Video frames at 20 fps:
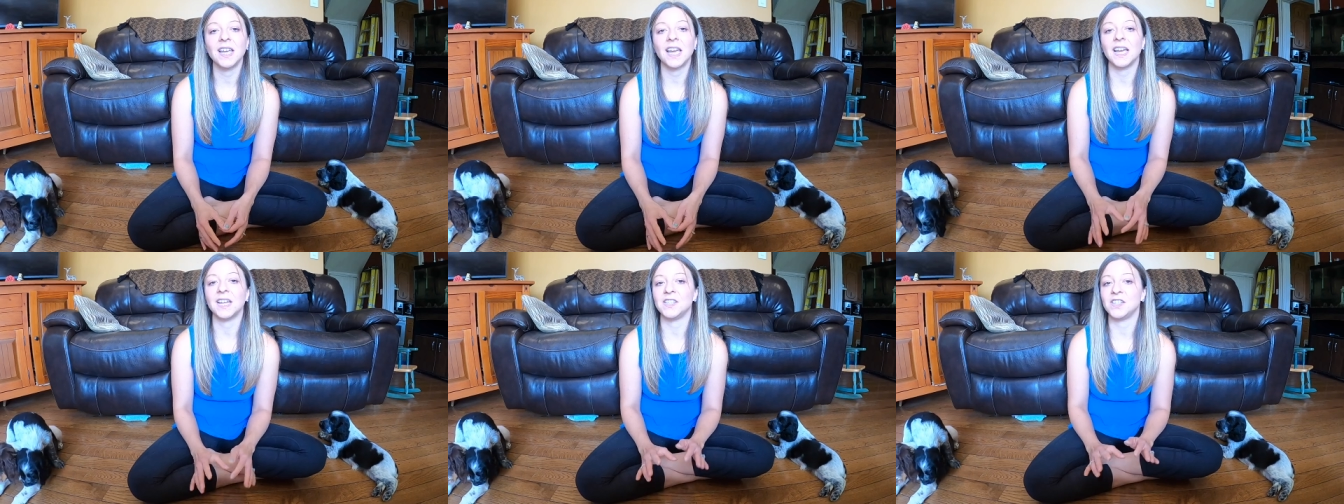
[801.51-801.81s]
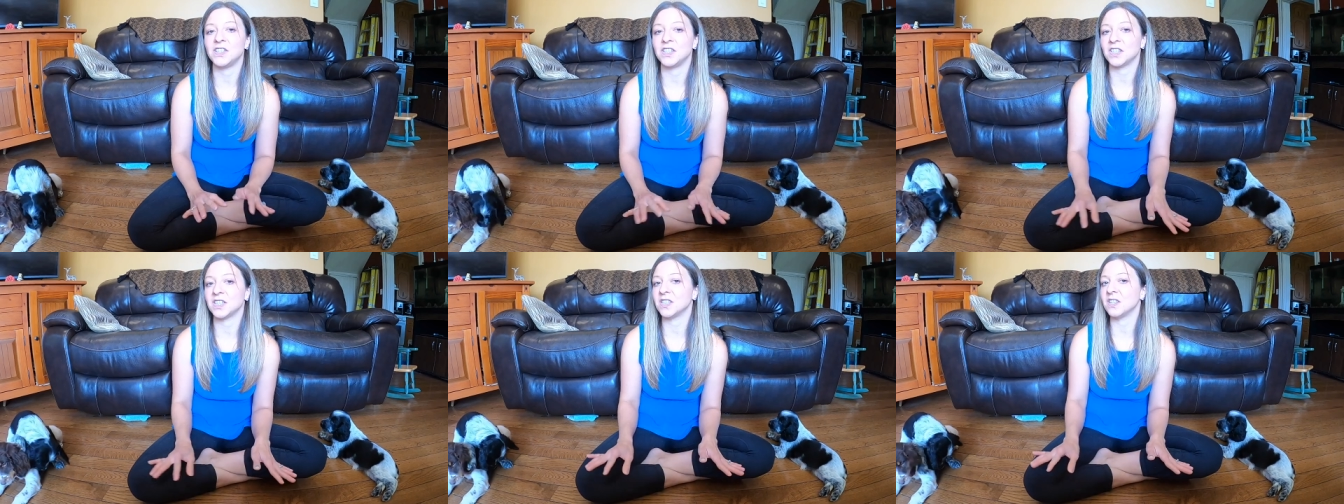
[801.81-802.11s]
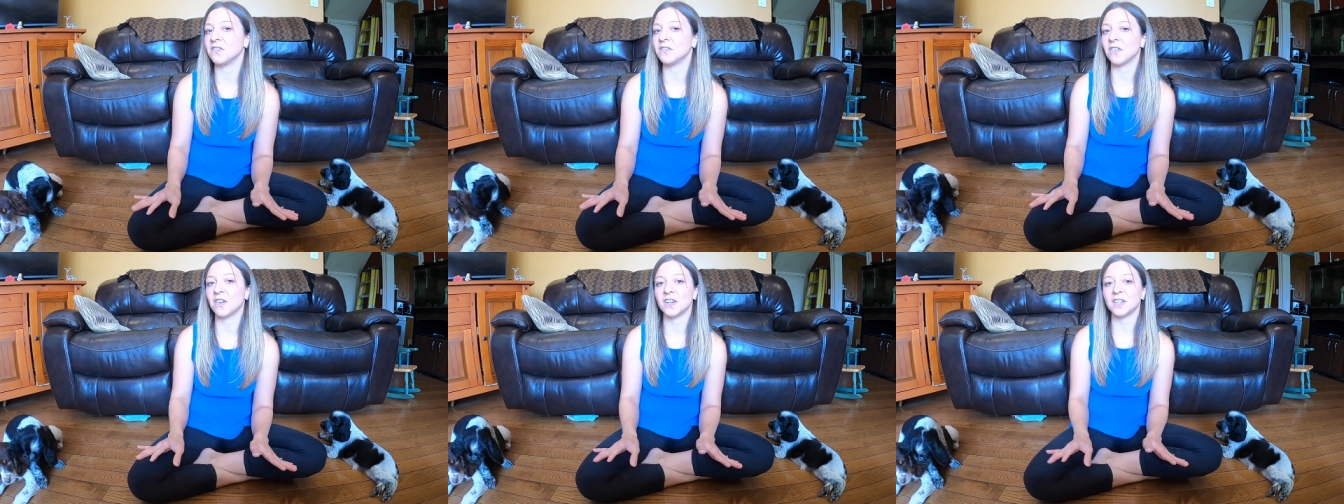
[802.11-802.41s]
It's just
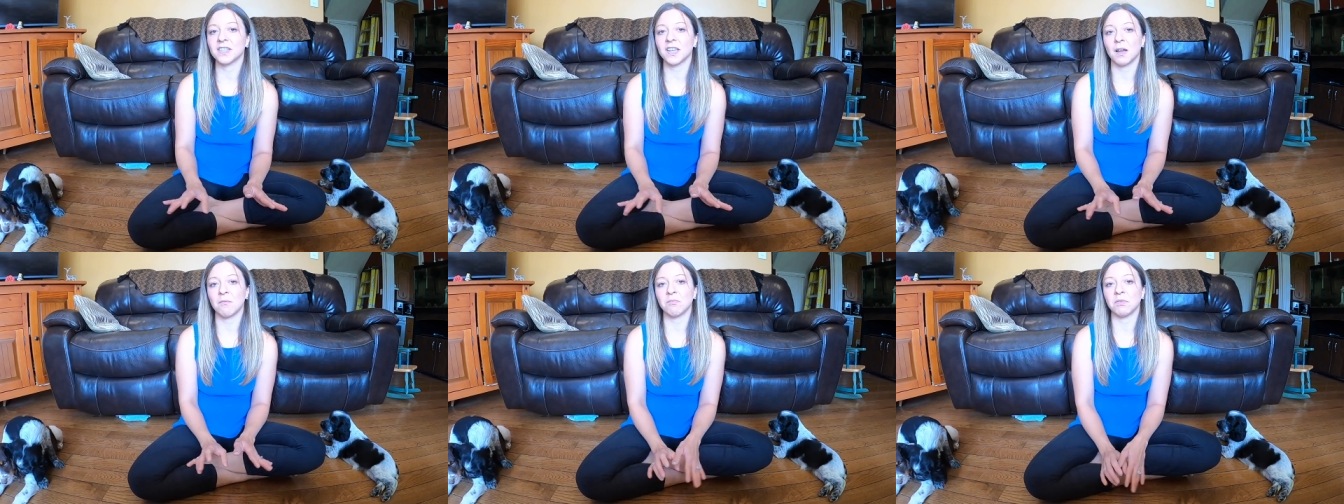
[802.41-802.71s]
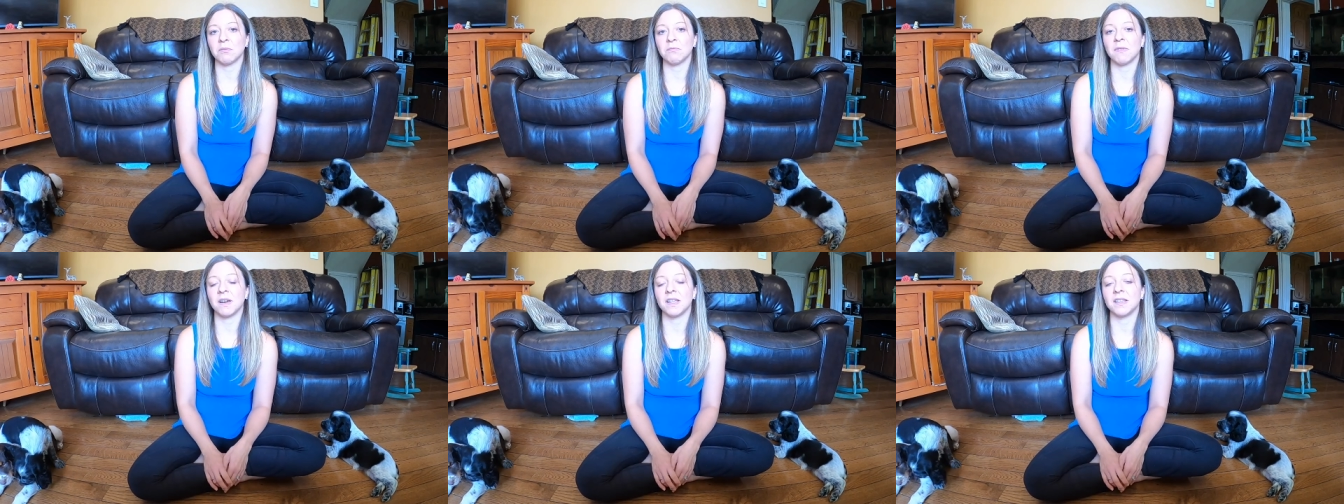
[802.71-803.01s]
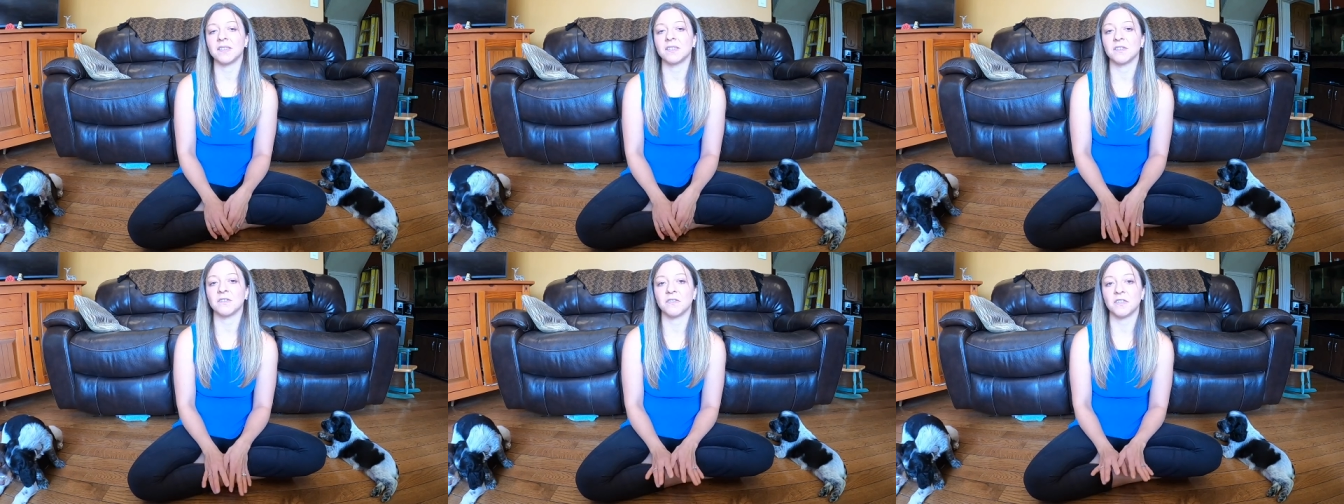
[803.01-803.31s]
the first couple of
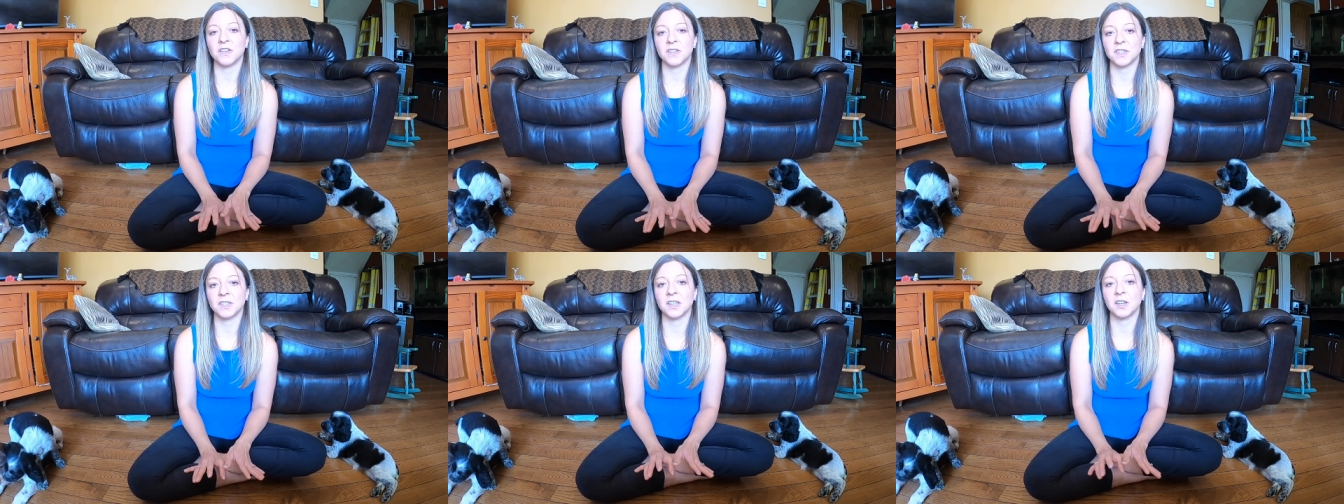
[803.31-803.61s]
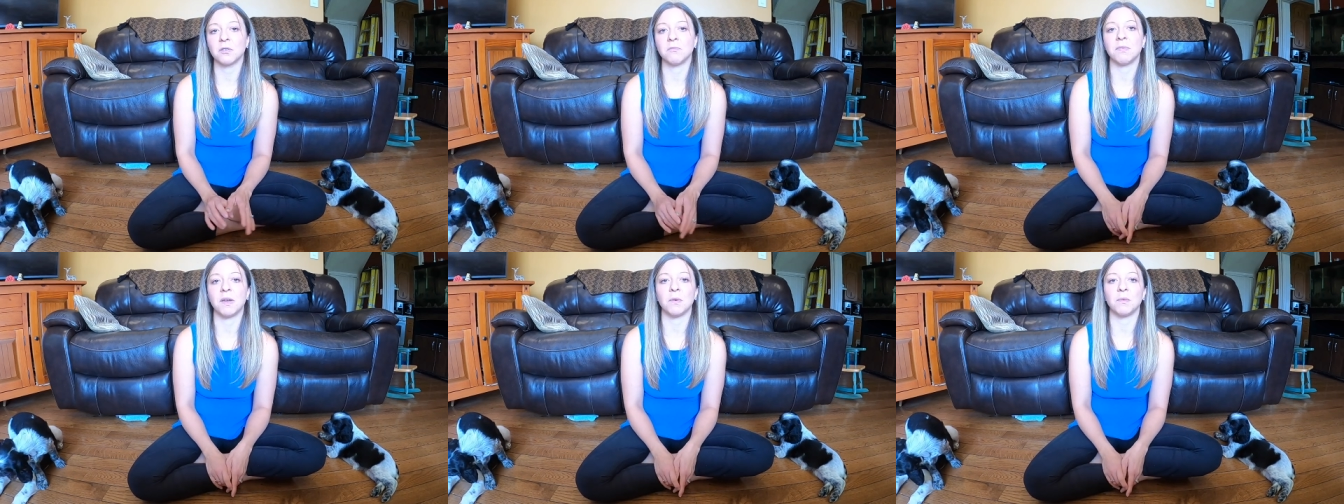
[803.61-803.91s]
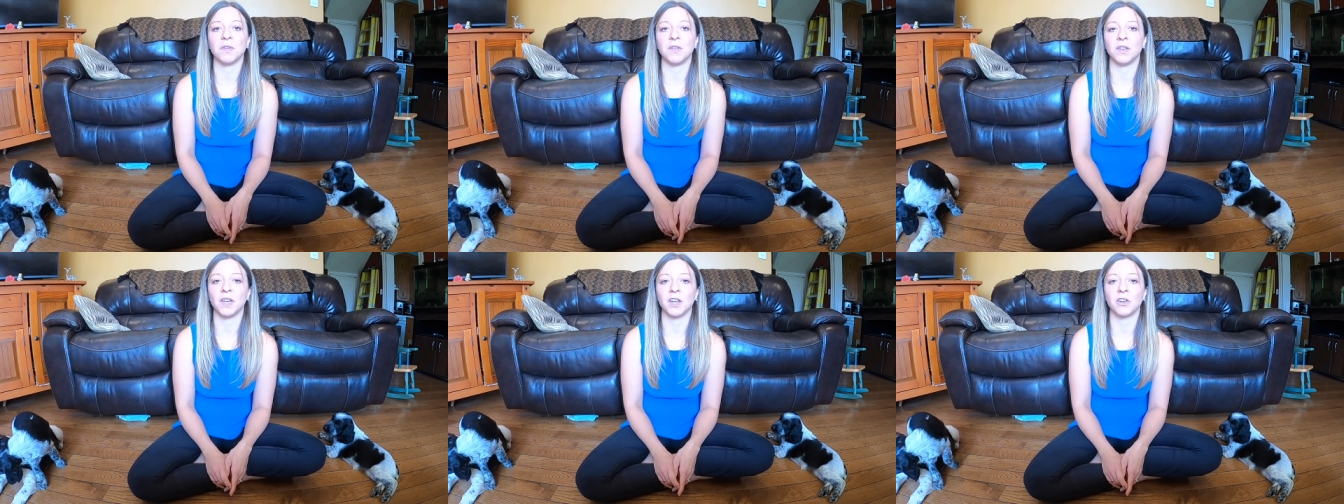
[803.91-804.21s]
months or first little
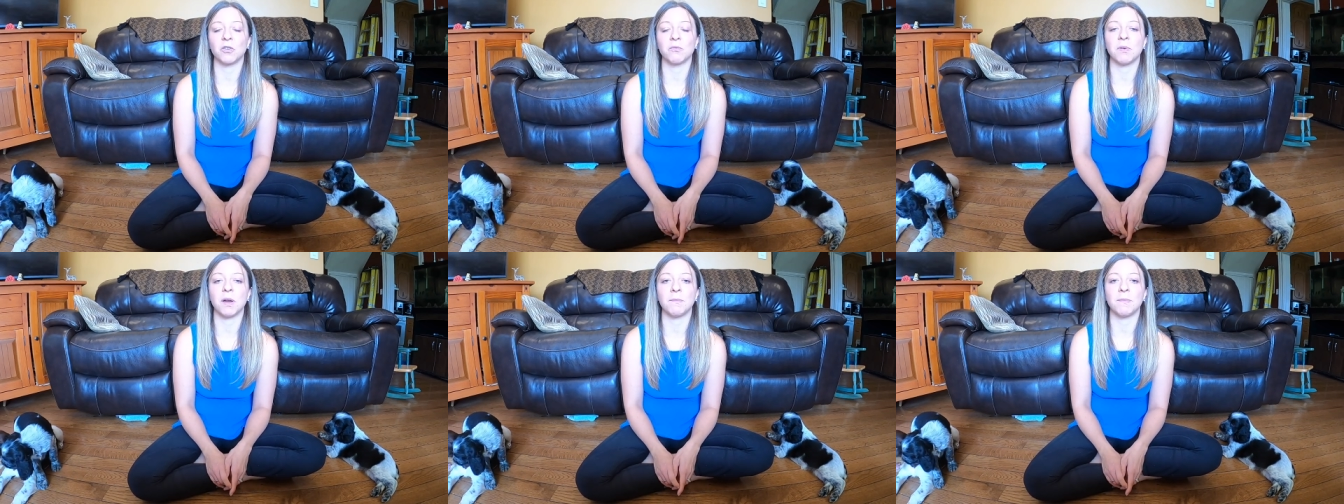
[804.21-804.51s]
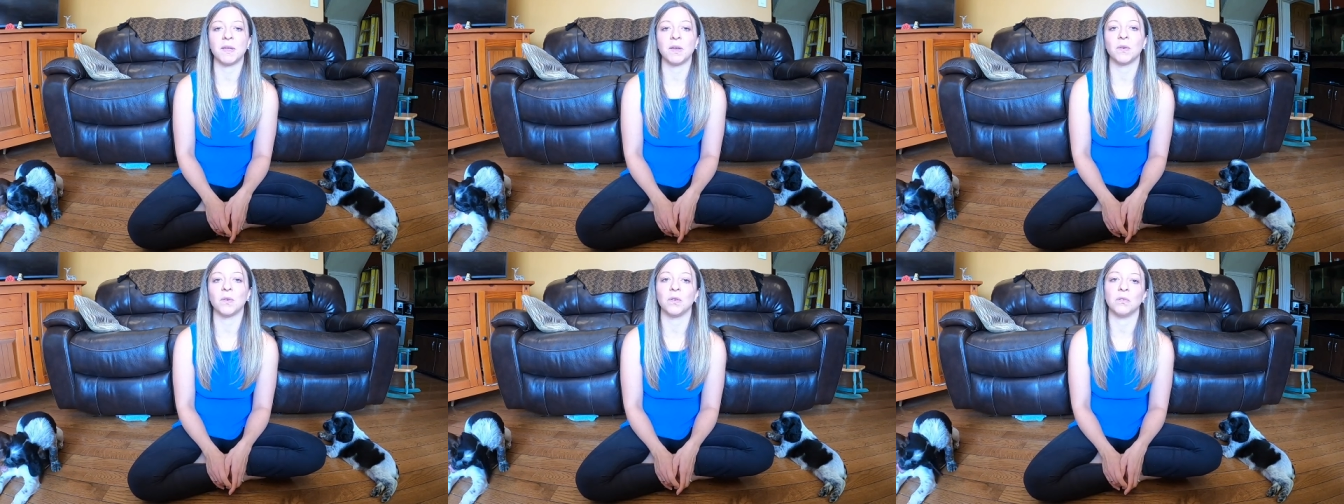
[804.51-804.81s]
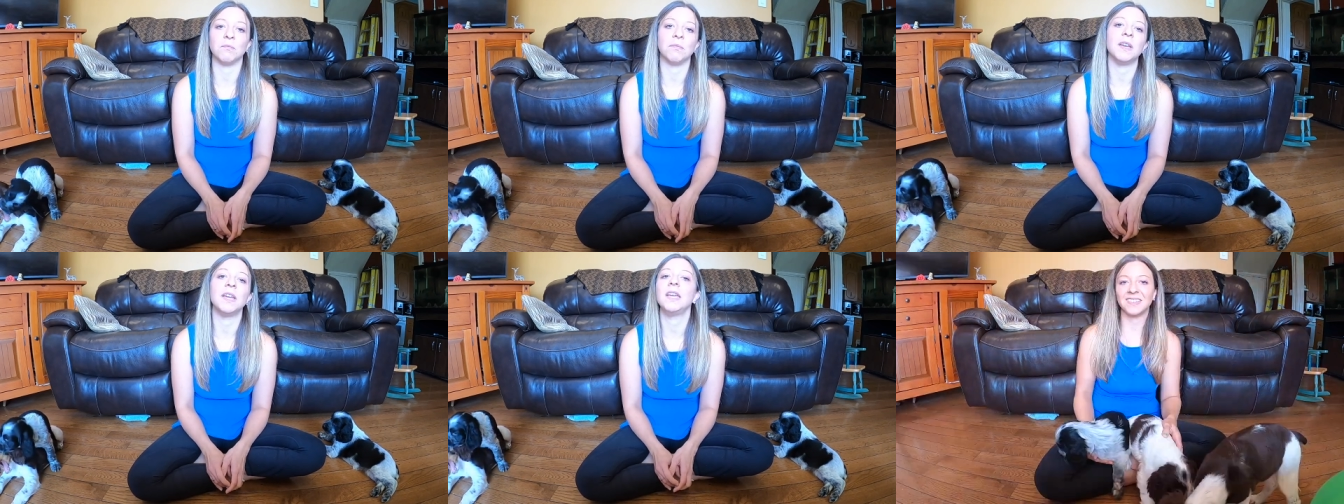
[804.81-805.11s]
bit when you get your puppy
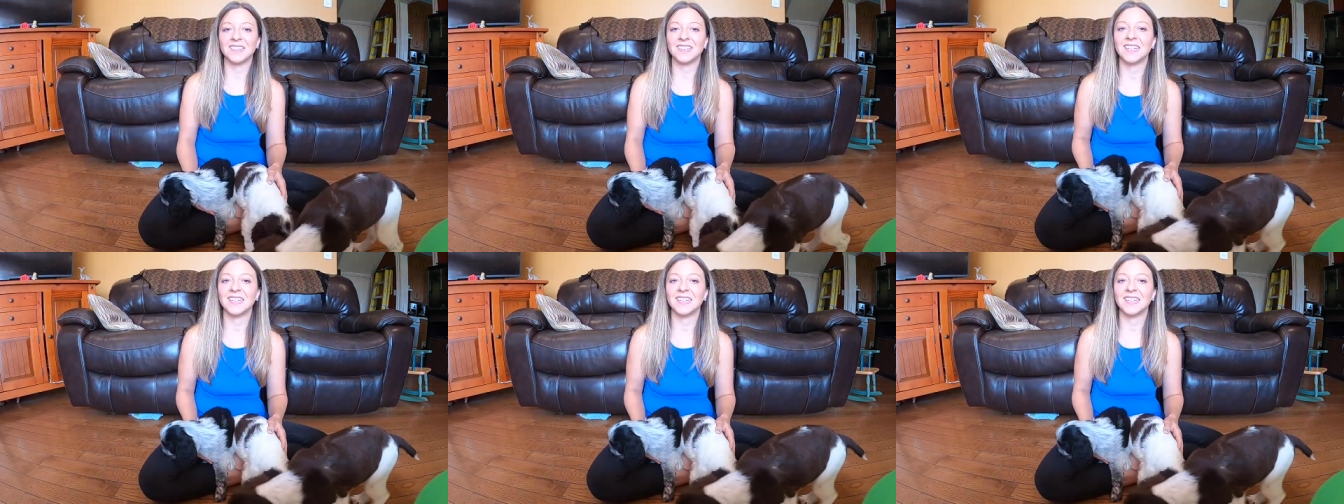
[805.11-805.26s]
home.